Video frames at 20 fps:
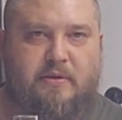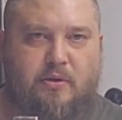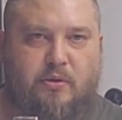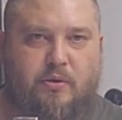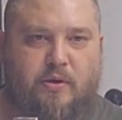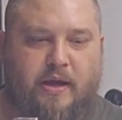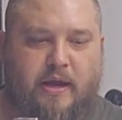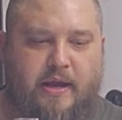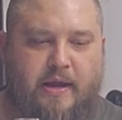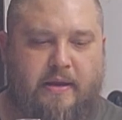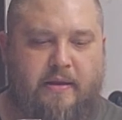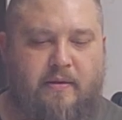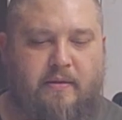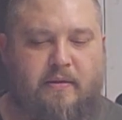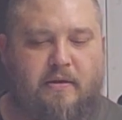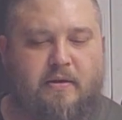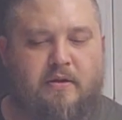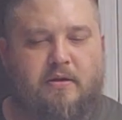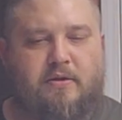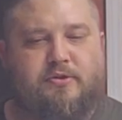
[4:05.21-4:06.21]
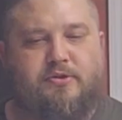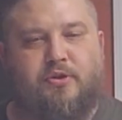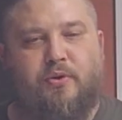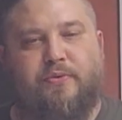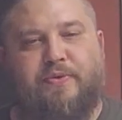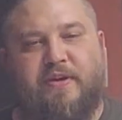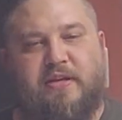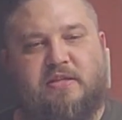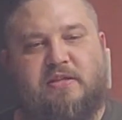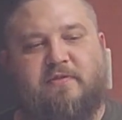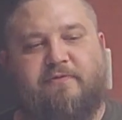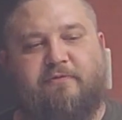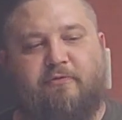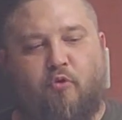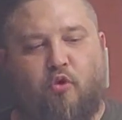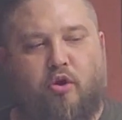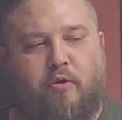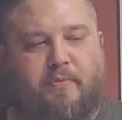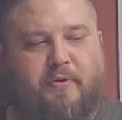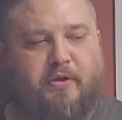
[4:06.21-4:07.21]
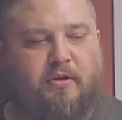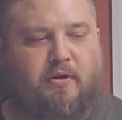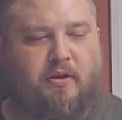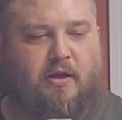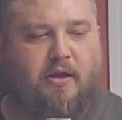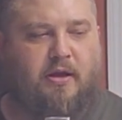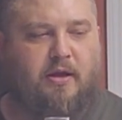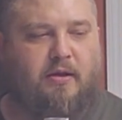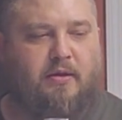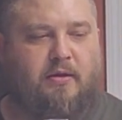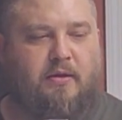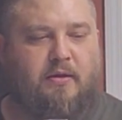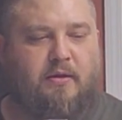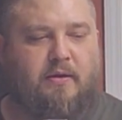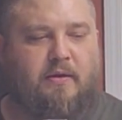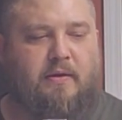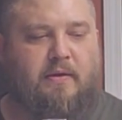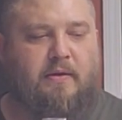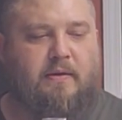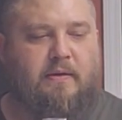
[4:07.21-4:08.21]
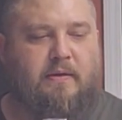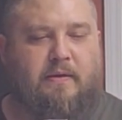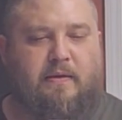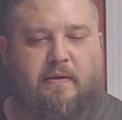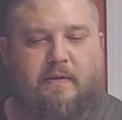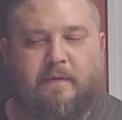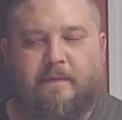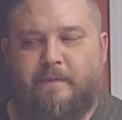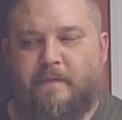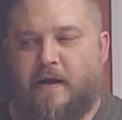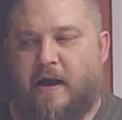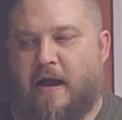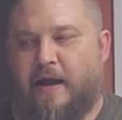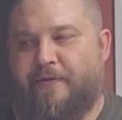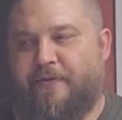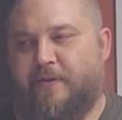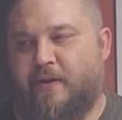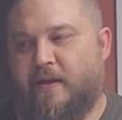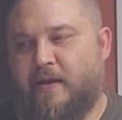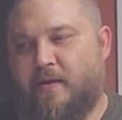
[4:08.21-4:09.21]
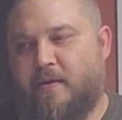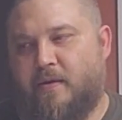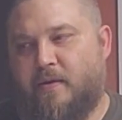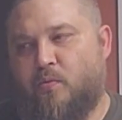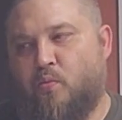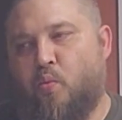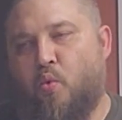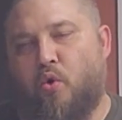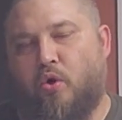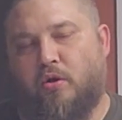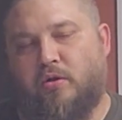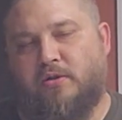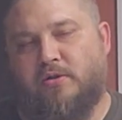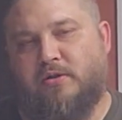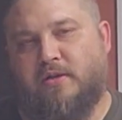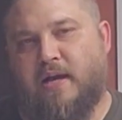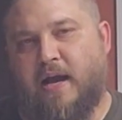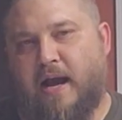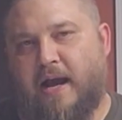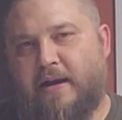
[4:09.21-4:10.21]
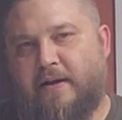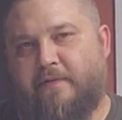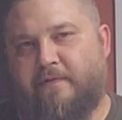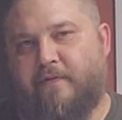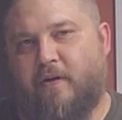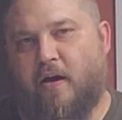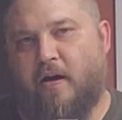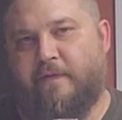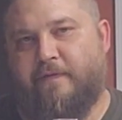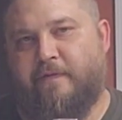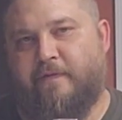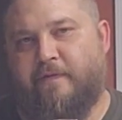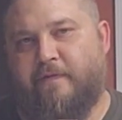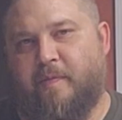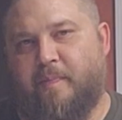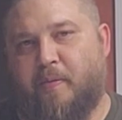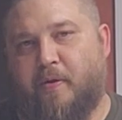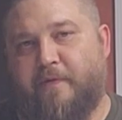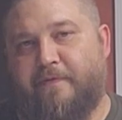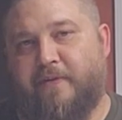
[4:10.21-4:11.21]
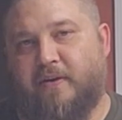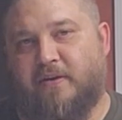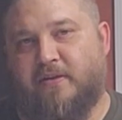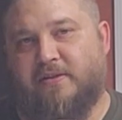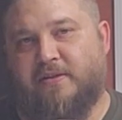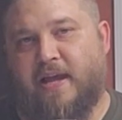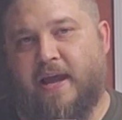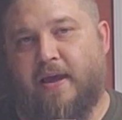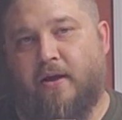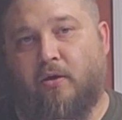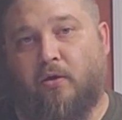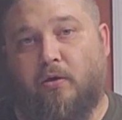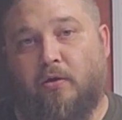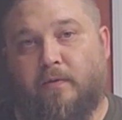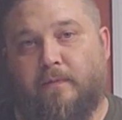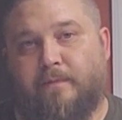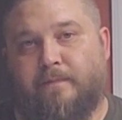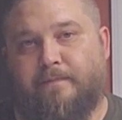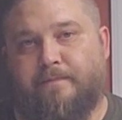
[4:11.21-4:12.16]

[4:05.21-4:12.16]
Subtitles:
Okay? So this formula, I think, works kind of off of a perfect scale.